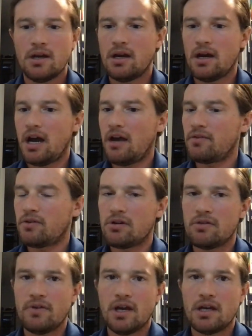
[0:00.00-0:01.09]
I haven't heard
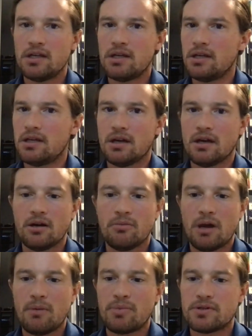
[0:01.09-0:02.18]
of any
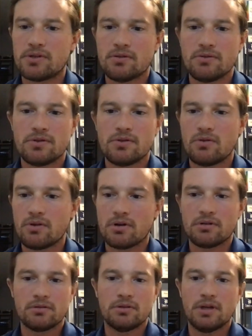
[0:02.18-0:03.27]
episodes
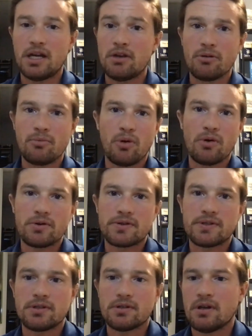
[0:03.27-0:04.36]
or any
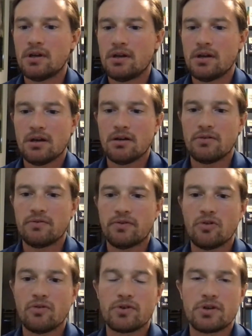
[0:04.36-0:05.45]
reports of
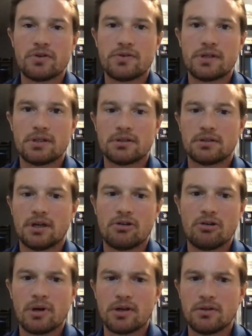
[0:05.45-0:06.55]
overdosing. I don't
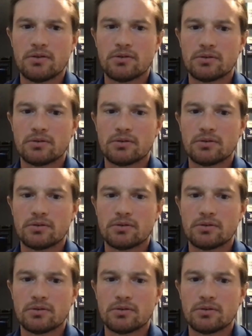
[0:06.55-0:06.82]
know about you.